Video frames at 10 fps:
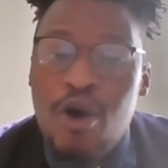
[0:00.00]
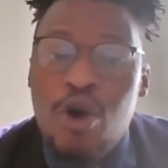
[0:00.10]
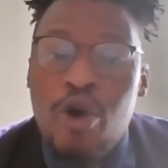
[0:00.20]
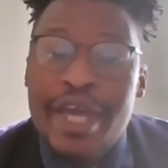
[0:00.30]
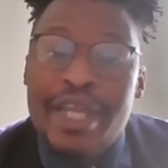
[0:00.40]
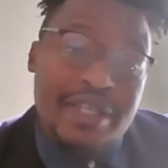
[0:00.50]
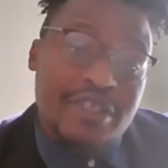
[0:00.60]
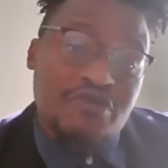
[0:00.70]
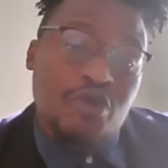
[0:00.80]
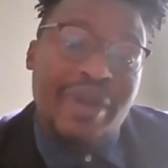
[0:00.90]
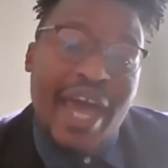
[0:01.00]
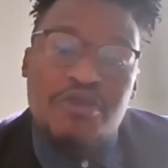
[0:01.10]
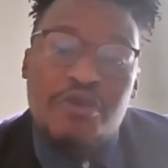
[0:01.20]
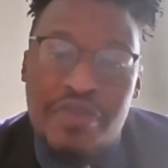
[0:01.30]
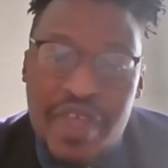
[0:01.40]
or at least we would
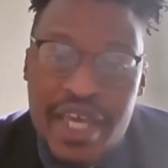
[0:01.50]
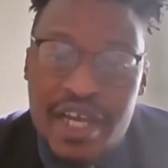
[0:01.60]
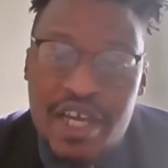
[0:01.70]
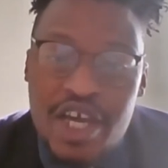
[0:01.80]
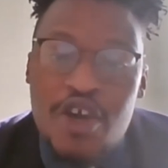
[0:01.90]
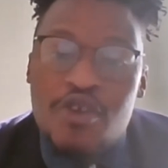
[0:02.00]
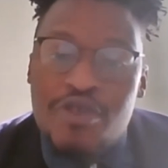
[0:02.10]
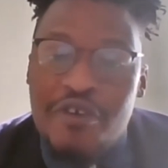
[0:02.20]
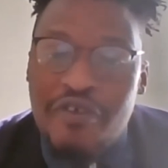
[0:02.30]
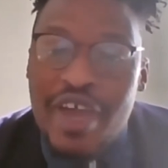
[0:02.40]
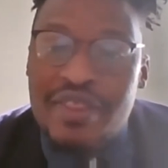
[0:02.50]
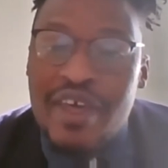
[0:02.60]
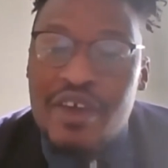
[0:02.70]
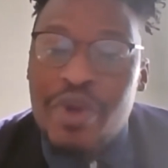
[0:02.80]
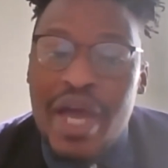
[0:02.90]
like to think, to the fact
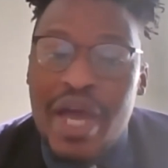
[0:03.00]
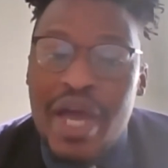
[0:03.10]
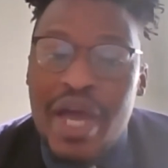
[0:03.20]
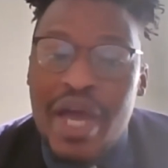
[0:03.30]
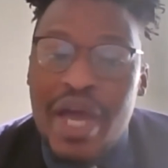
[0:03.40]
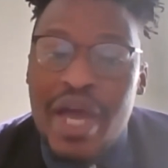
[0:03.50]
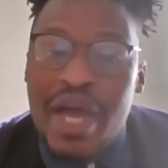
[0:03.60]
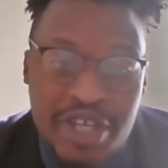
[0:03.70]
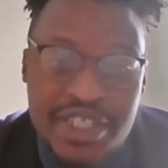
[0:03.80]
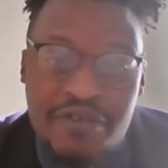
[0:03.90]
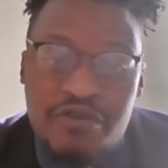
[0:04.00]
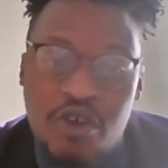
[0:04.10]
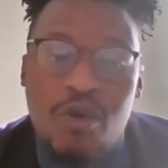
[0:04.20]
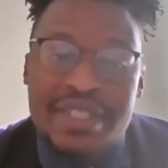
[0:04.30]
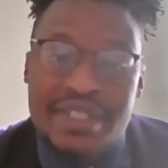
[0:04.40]
that we are aggressive
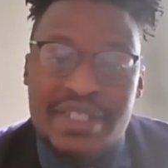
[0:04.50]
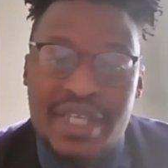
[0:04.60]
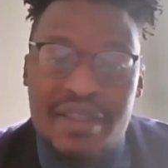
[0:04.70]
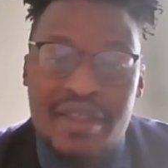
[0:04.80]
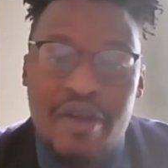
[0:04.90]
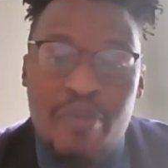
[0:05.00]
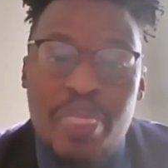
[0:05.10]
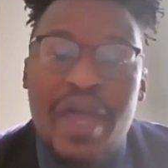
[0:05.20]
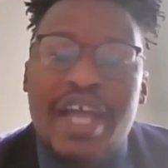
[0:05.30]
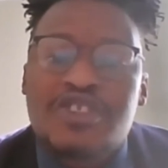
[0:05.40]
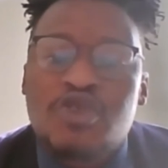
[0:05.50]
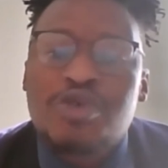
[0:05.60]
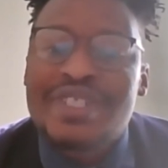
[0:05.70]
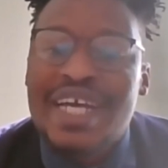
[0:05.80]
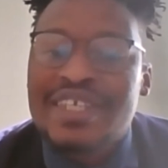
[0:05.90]
towards each other, as
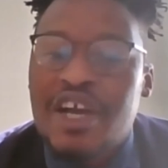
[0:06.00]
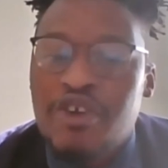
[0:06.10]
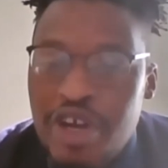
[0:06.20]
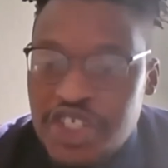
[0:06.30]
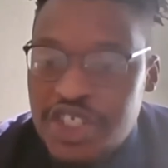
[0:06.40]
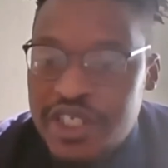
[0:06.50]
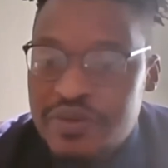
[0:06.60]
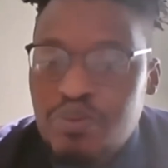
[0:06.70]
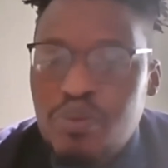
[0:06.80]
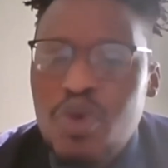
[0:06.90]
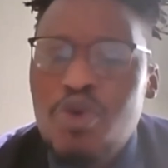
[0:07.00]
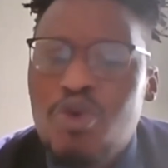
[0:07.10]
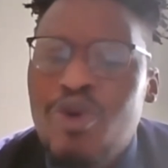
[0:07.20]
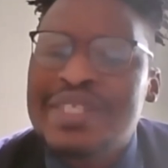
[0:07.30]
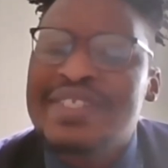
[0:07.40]
though such aggression
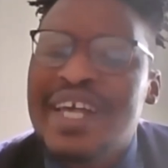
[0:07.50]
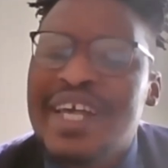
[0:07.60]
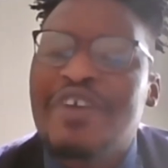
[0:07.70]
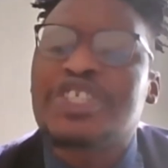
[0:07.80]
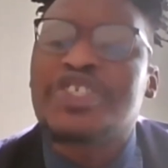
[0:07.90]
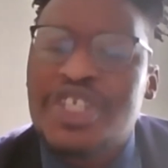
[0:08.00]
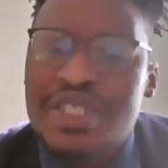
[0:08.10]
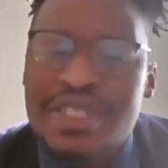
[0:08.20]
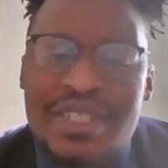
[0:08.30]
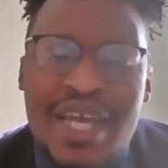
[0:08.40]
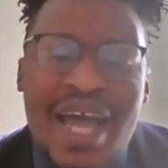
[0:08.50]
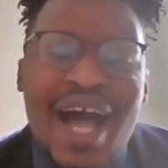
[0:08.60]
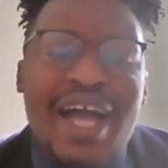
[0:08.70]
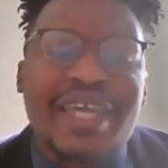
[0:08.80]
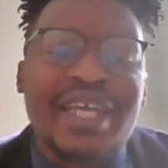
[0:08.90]
were itself a shield
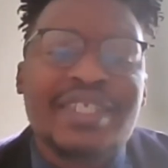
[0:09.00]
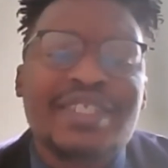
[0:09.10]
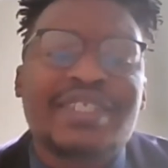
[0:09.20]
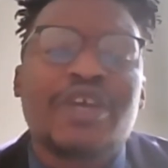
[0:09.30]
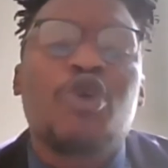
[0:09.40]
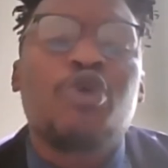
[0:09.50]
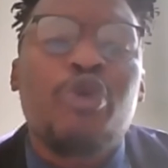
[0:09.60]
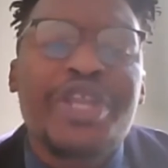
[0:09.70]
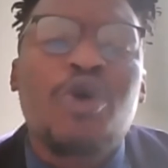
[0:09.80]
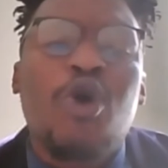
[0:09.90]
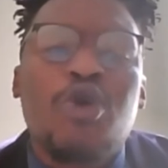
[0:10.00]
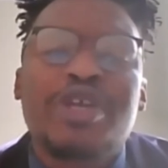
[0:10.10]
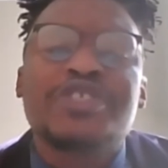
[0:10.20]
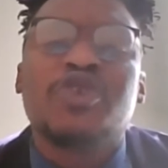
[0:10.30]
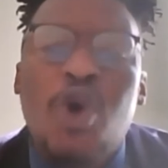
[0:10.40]
against an already
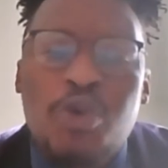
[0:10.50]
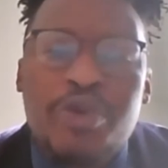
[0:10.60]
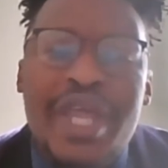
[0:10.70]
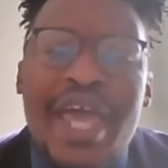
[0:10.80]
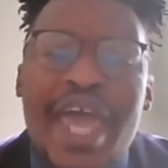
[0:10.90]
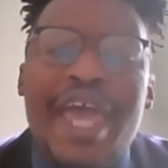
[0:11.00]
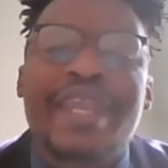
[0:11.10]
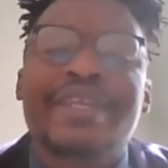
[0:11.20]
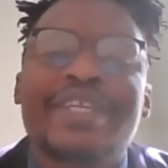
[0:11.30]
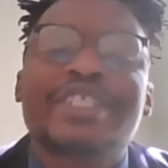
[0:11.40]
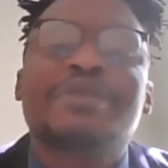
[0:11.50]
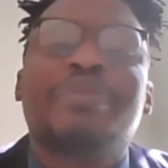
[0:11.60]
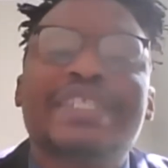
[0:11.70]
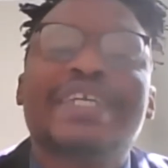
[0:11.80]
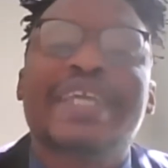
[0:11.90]
always known and
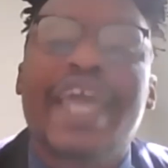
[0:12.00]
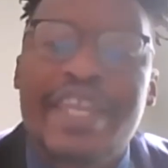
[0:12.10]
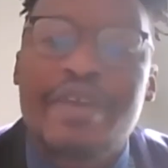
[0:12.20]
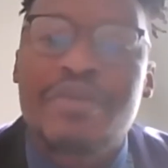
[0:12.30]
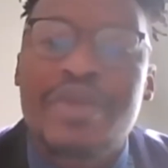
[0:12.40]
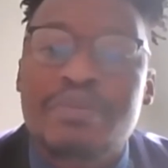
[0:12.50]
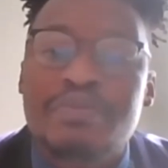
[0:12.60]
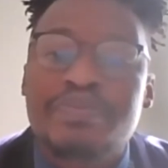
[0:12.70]
anticipated enemy."